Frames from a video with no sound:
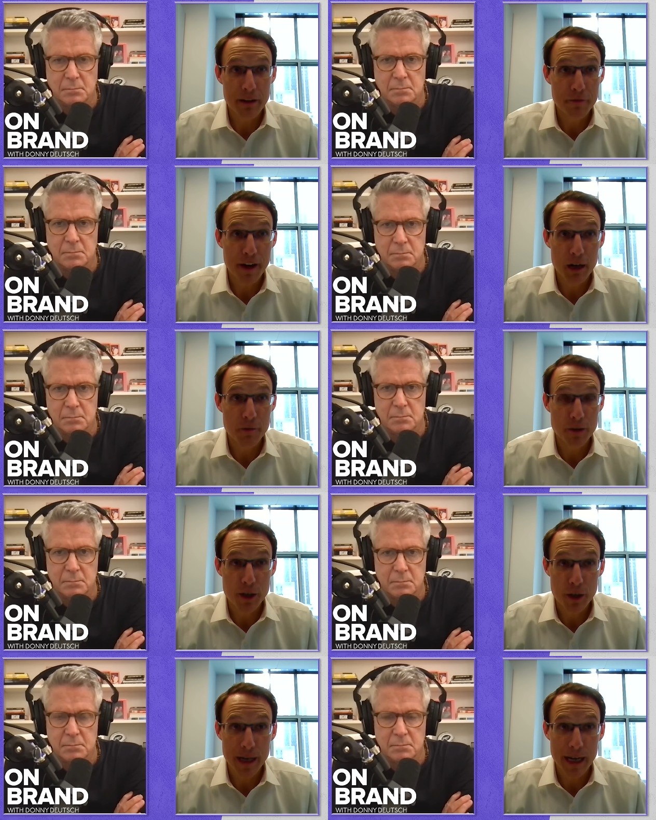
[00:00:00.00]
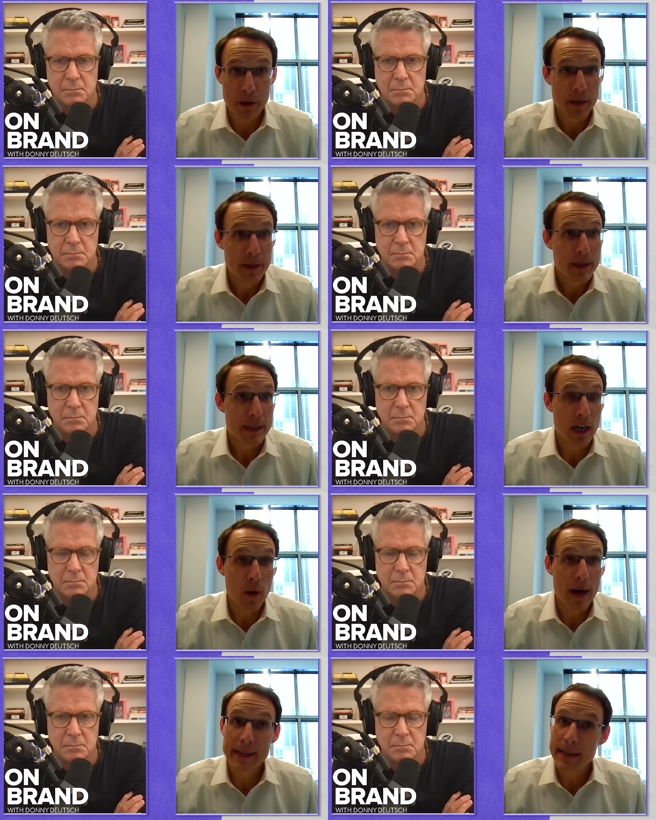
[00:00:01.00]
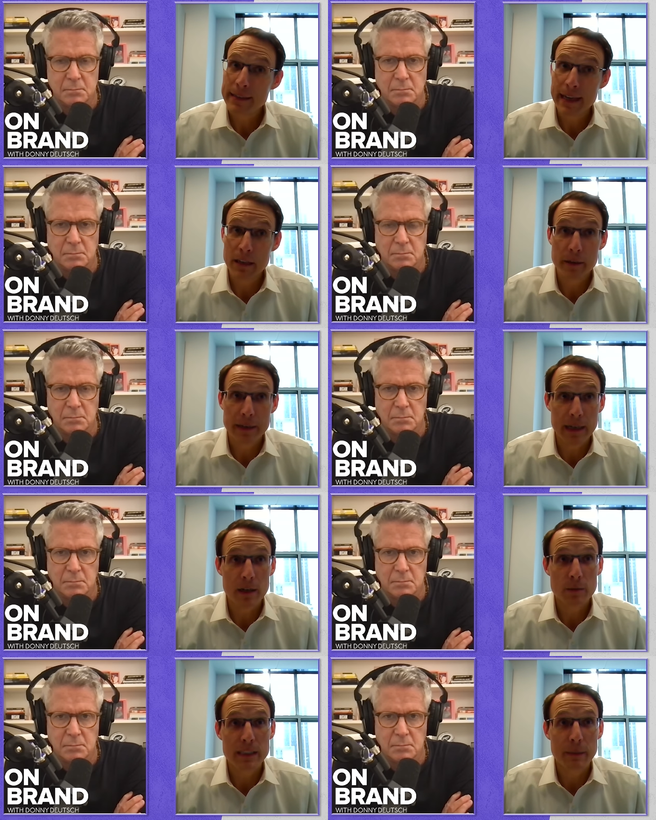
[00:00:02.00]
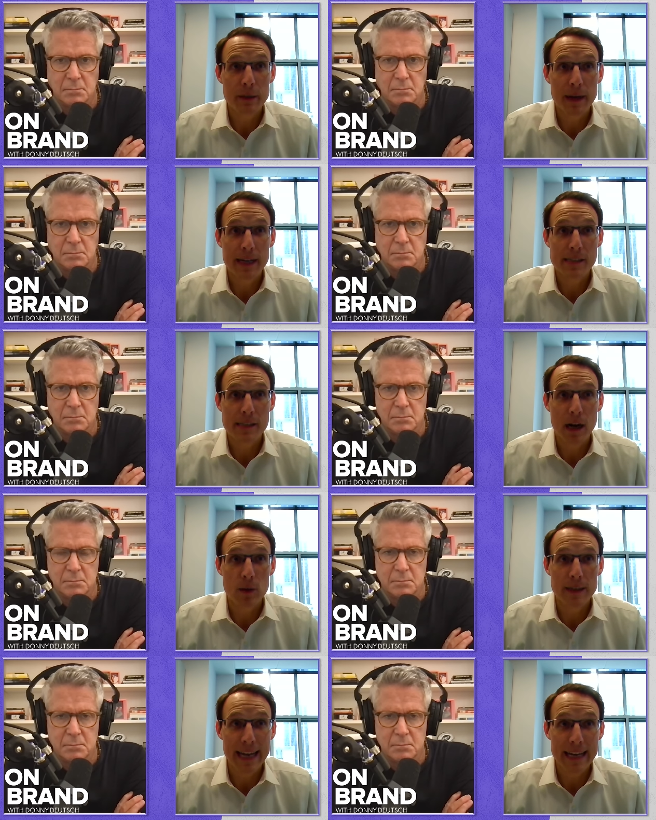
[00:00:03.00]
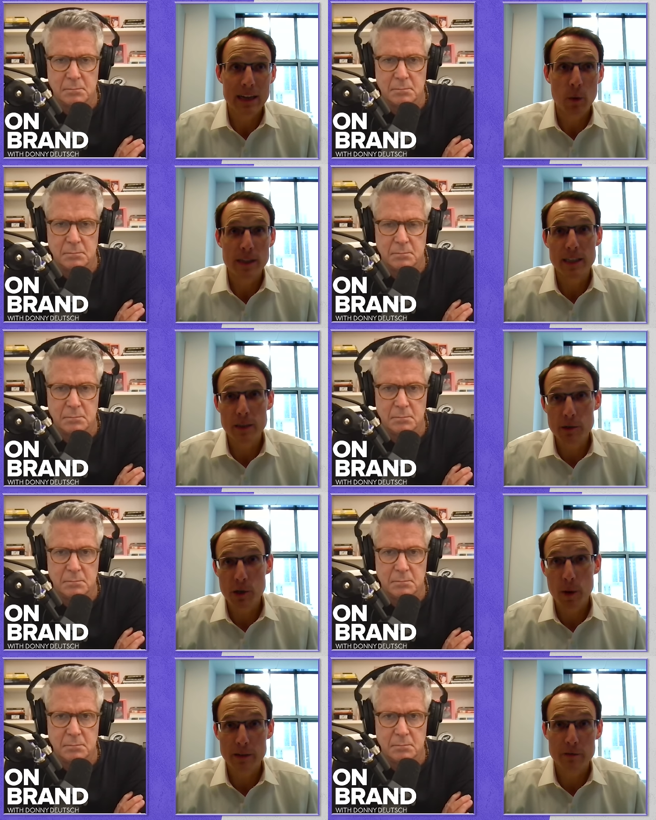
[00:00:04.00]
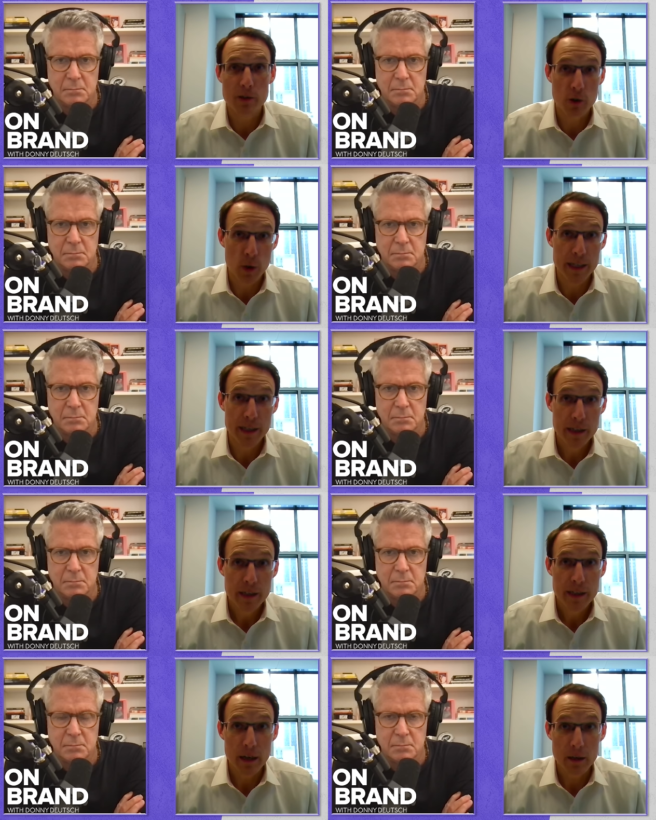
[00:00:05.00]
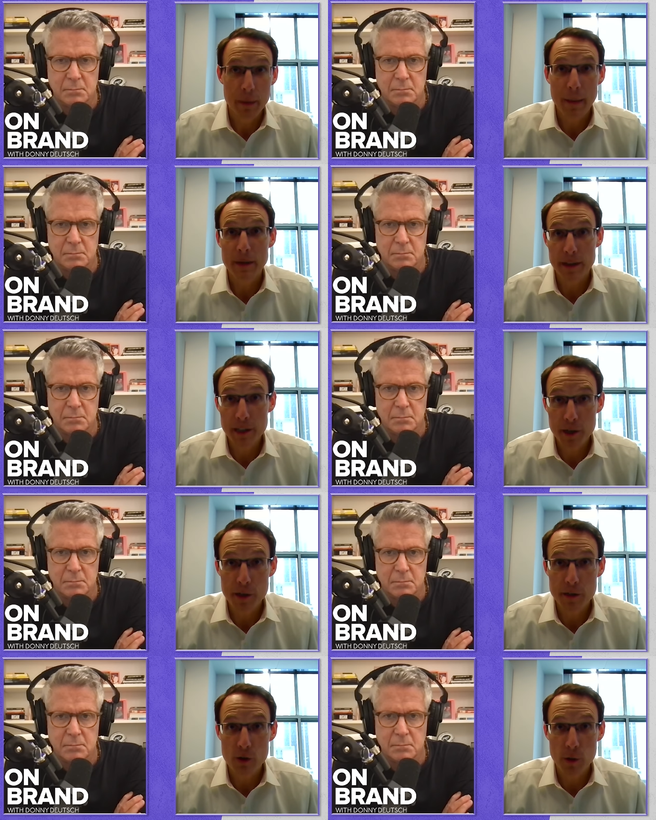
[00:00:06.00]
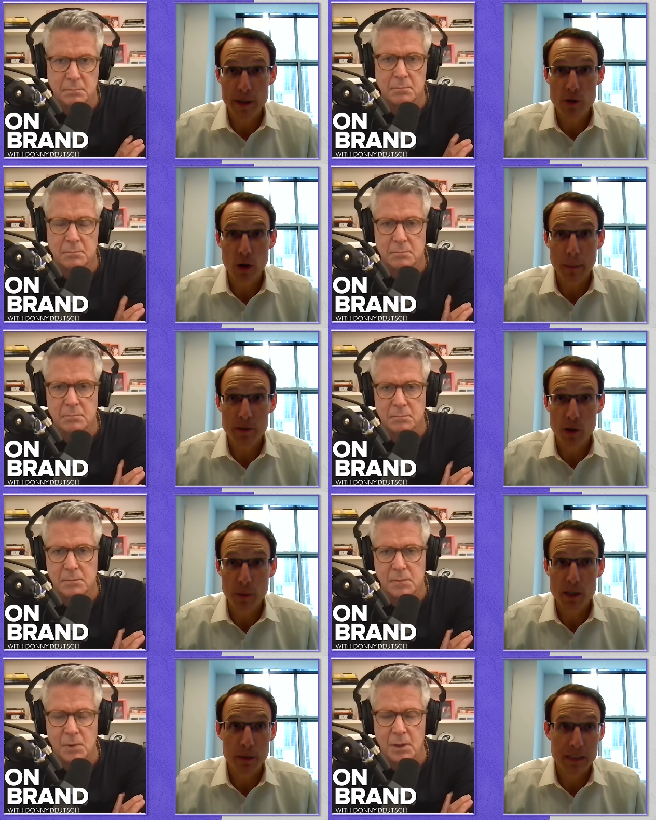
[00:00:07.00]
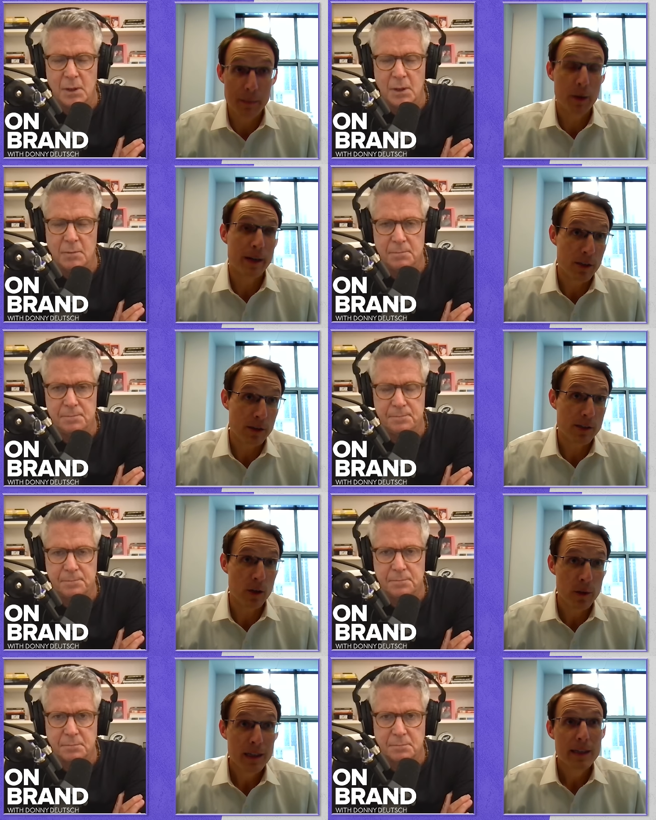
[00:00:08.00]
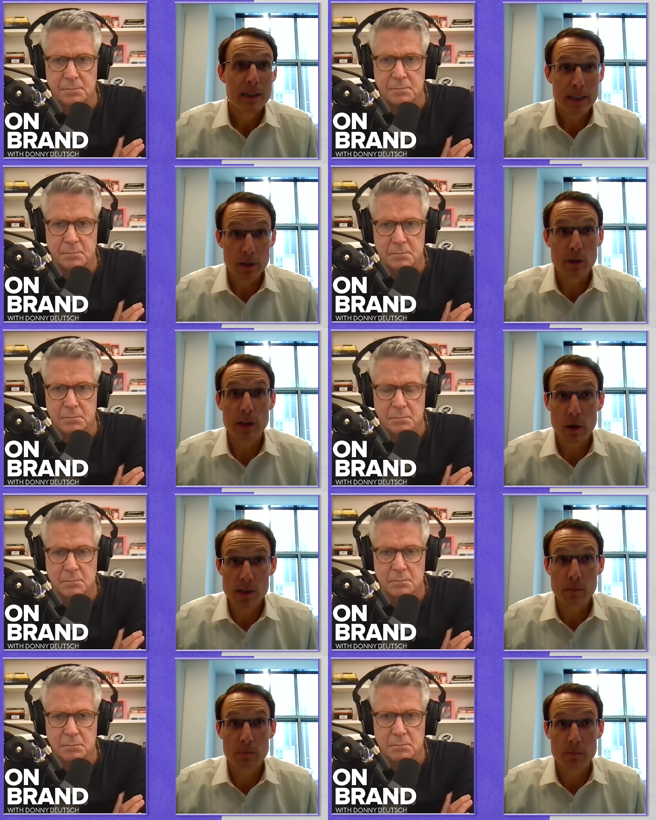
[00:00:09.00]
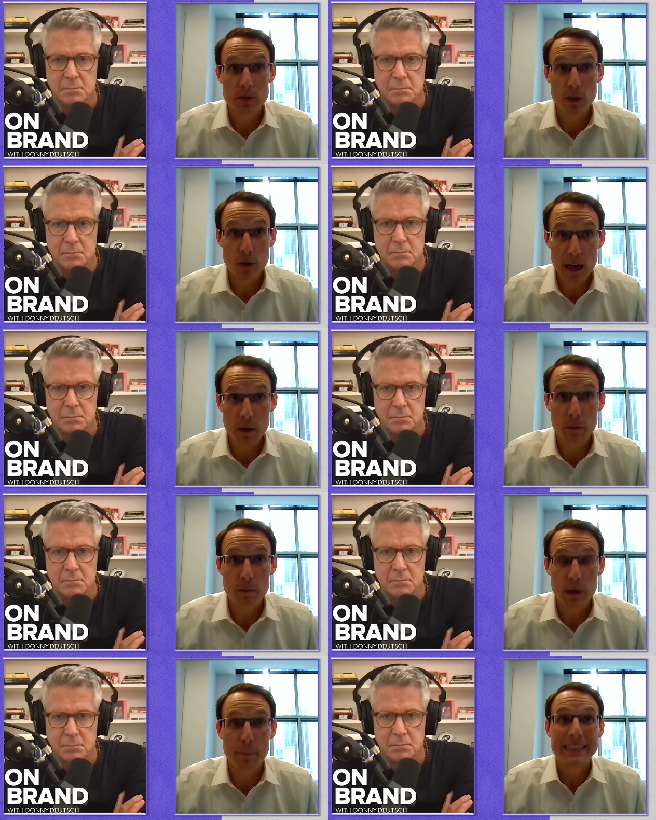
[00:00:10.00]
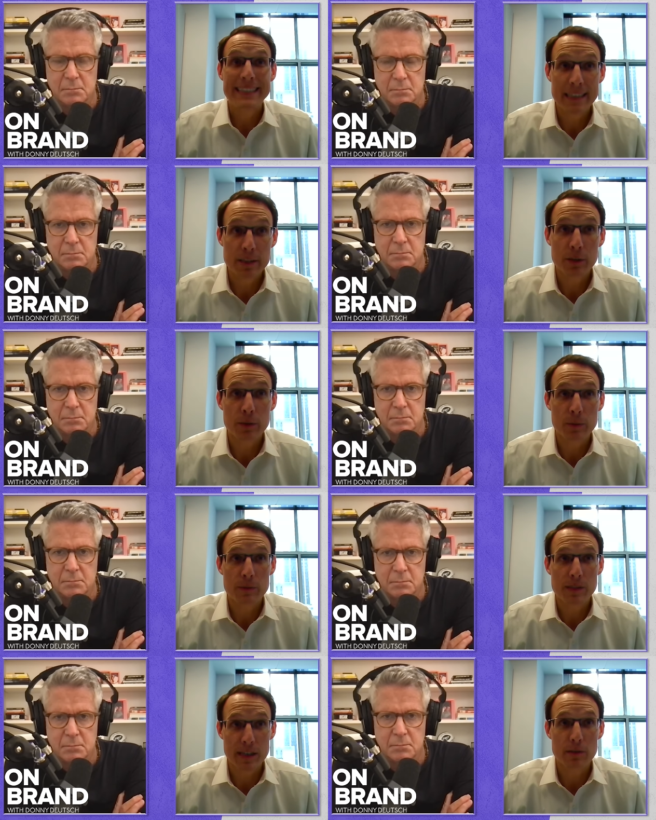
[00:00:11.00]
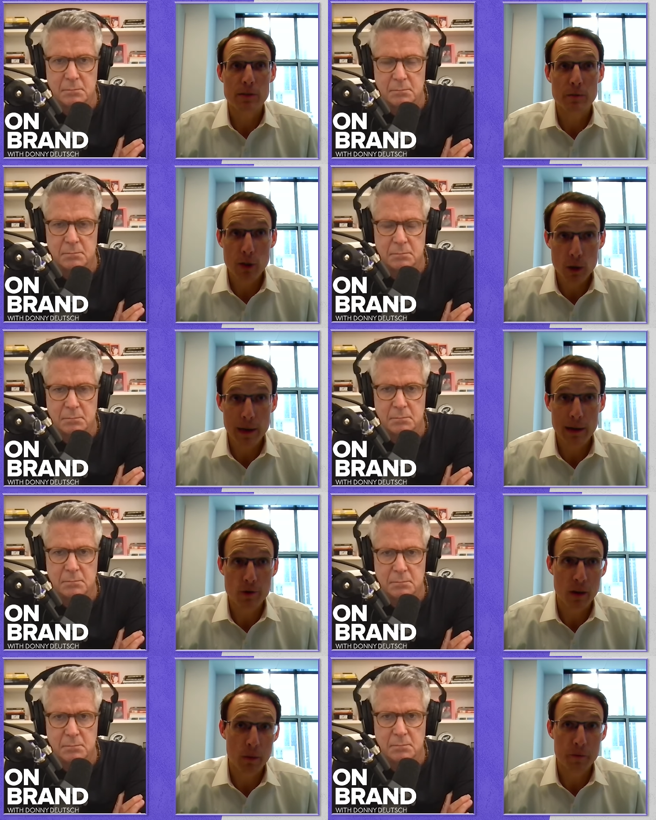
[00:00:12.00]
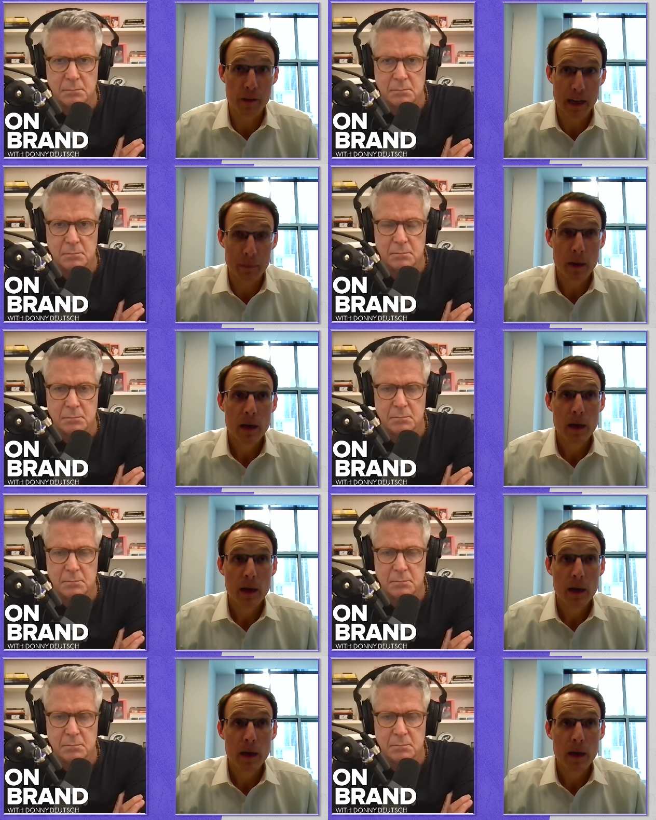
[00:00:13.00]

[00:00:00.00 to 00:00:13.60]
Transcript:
Speaker 1: on fire for turnout, you know, and then the other, you know, Democrats aren't getting what they used to out of Detroit. You know, the population in Detroit has dropped so much, but yeah. Democrats also, you know, there, there, are some turnout potential signals of turnout trouble for them.